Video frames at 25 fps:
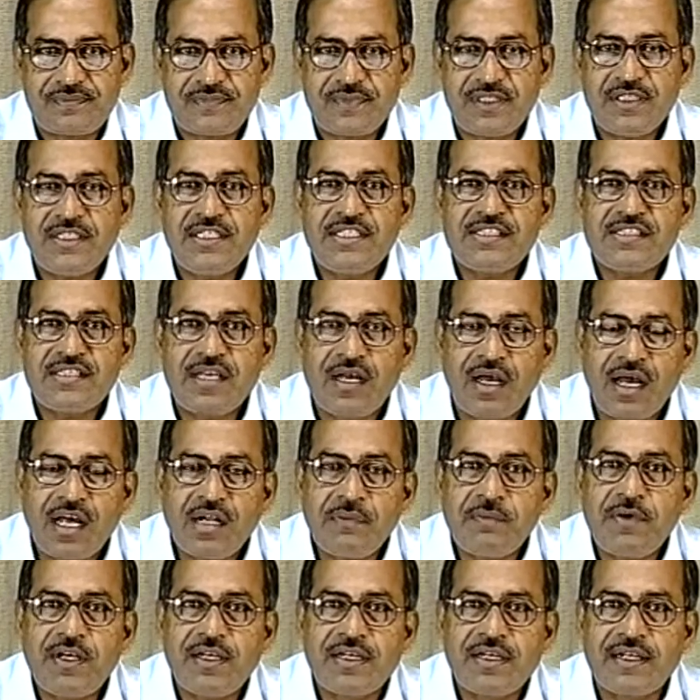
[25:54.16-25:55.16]
this
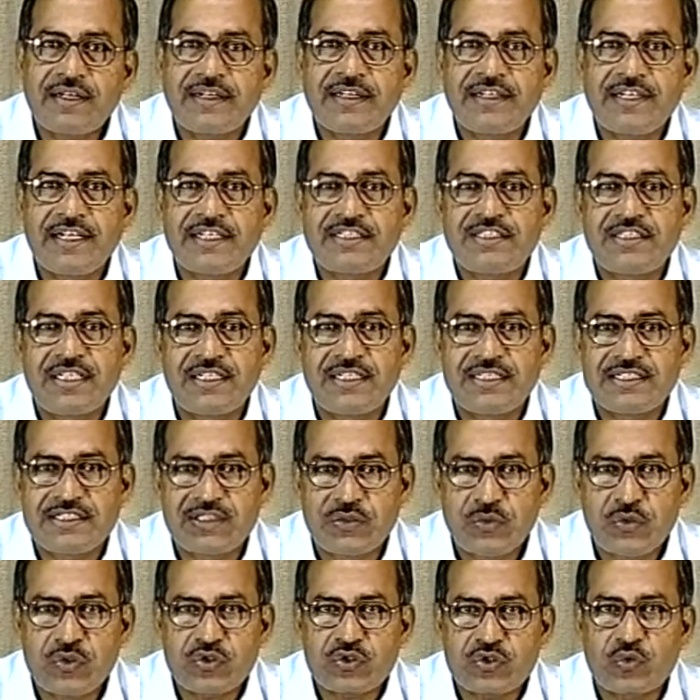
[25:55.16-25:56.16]
Harvard architecture is
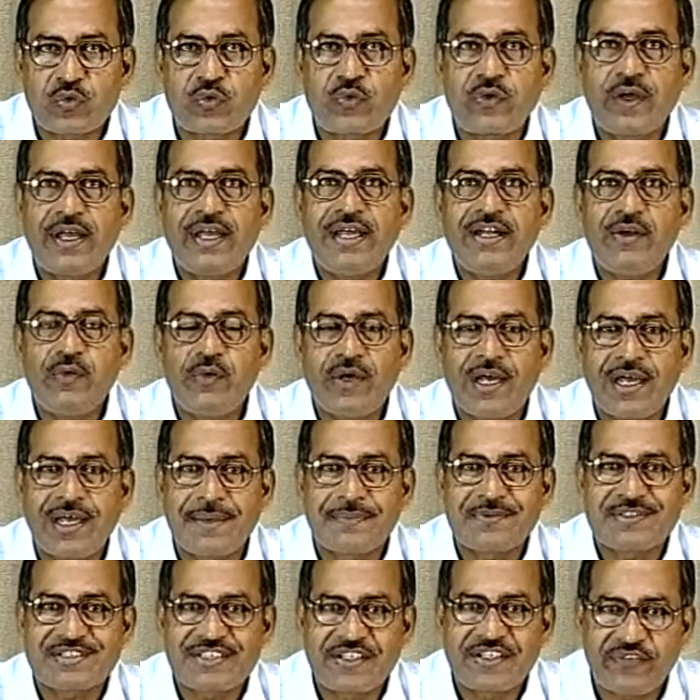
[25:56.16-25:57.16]
used, where you have
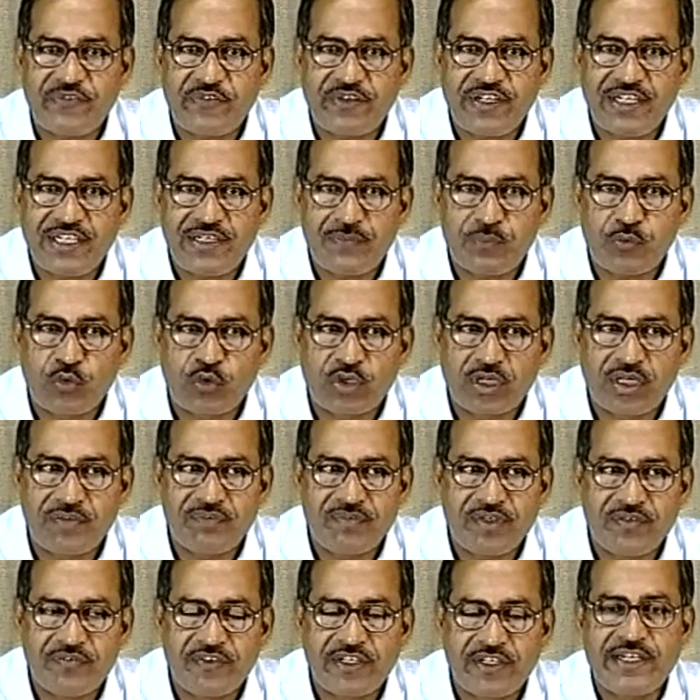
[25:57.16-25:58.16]
separate program
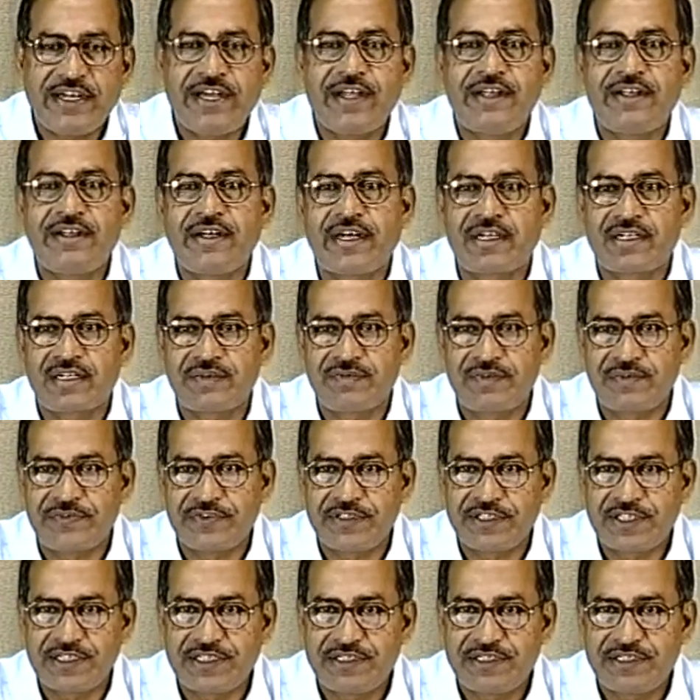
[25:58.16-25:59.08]
memory and data memory.